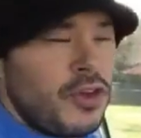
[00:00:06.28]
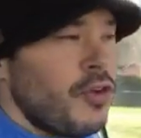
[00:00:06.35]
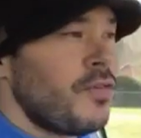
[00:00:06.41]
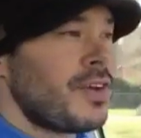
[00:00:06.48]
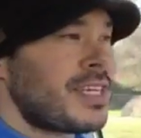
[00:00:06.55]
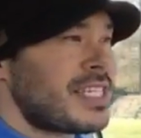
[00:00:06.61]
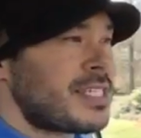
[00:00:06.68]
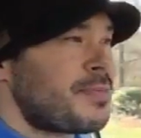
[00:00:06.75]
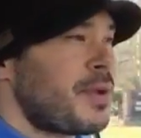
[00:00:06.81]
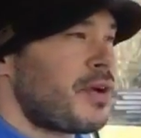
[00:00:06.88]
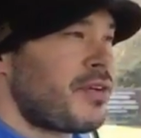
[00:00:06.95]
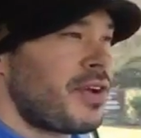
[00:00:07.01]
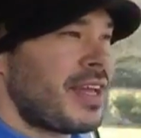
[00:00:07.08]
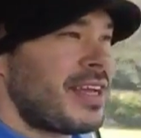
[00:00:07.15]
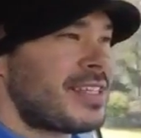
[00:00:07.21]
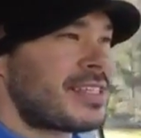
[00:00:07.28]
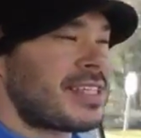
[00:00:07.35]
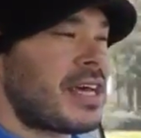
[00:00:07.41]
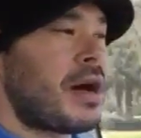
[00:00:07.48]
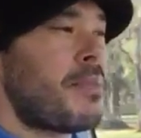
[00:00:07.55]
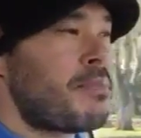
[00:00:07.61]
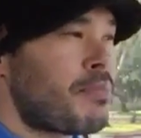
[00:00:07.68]
you've
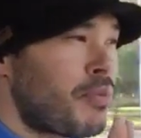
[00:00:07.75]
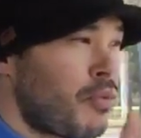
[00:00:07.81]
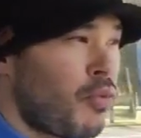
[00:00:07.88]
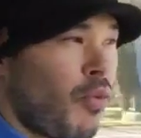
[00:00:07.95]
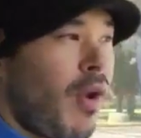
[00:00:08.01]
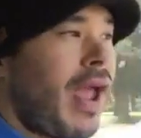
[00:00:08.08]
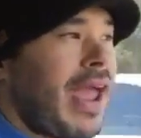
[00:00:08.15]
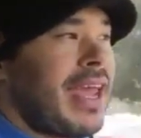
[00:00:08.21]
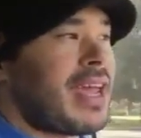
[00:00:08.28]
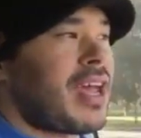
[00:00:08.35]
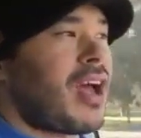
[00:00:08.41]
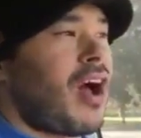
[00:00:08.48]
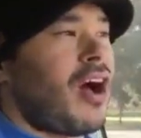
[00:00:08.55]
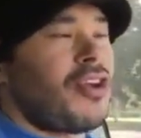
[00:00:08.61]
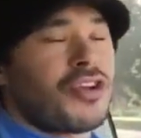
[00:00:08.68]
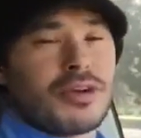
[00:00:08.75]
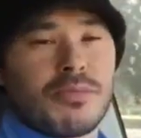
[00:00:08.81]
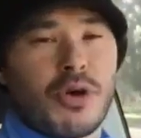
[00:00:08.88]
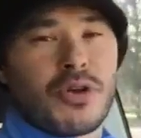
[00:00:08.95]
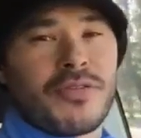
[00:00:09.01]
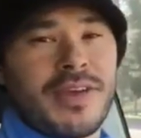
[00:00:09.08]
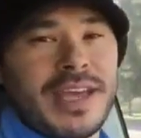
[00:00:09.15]
experienced a break on your
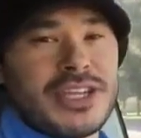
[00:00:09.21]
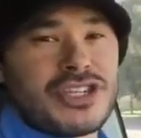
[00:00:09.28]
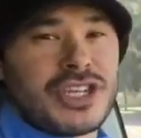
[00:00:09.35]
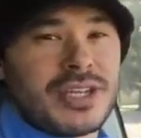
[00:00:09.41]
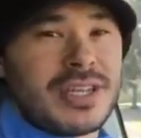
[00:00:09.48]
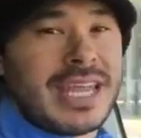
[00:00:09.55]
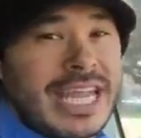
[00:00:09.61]
motivation,